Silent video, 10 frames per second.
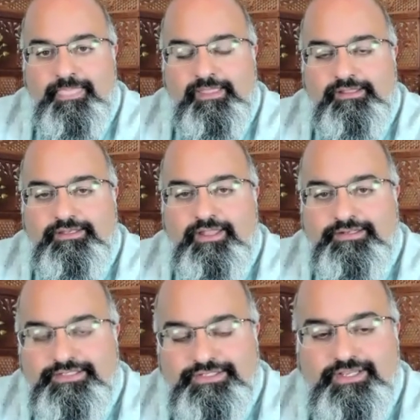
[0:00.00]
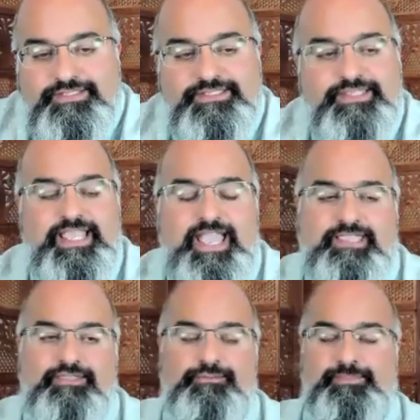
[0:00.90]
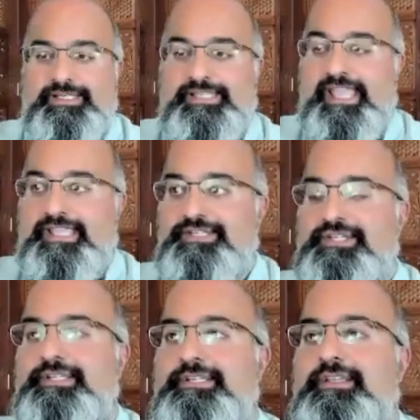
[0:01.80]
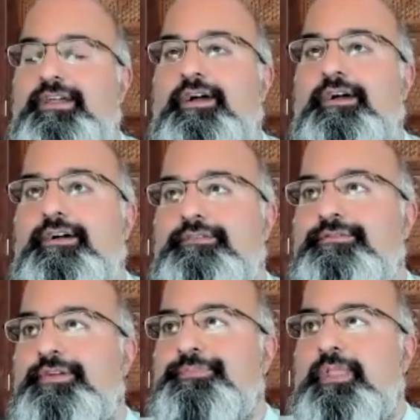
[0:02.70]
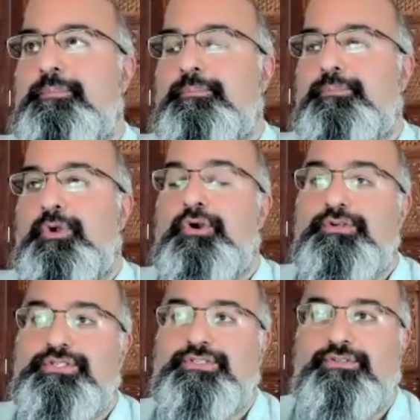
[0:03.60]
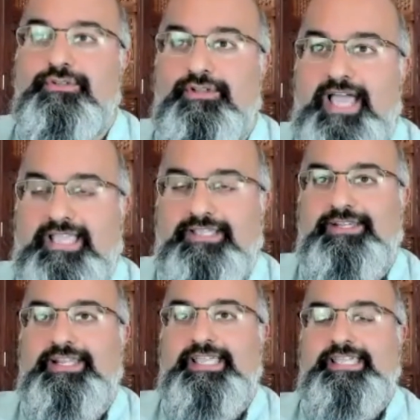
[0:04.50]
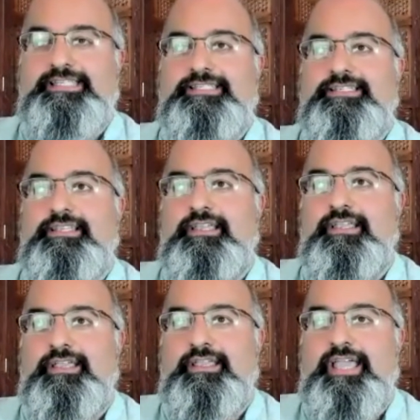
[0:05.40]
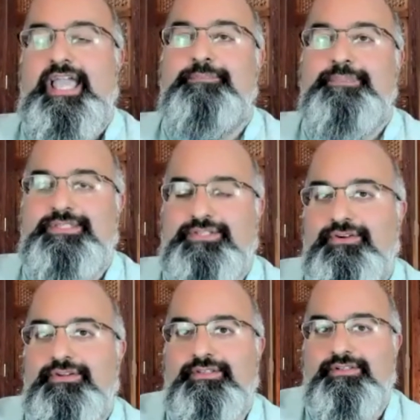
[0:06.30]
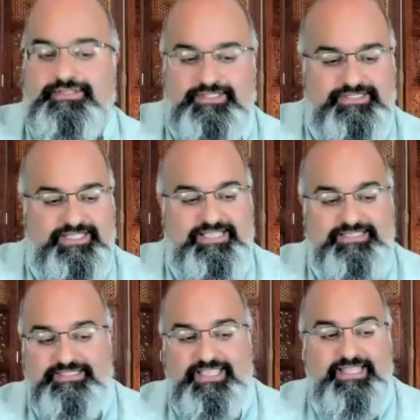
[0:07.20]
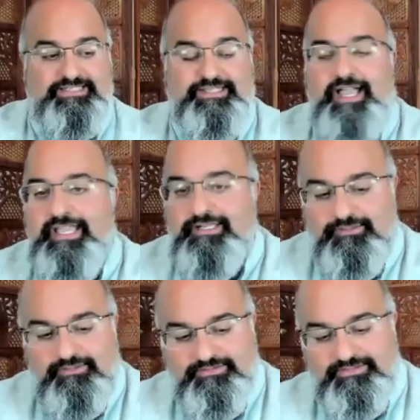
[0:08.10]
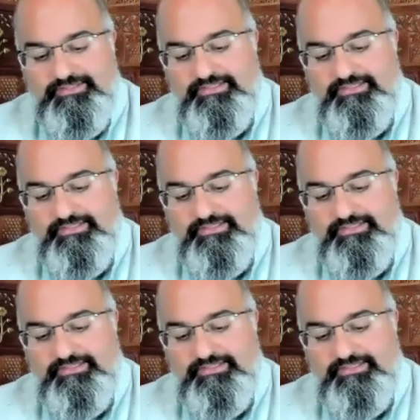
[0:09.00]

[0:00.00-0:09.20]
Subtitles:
Not just the accumulation of personal accolades and material success and titles,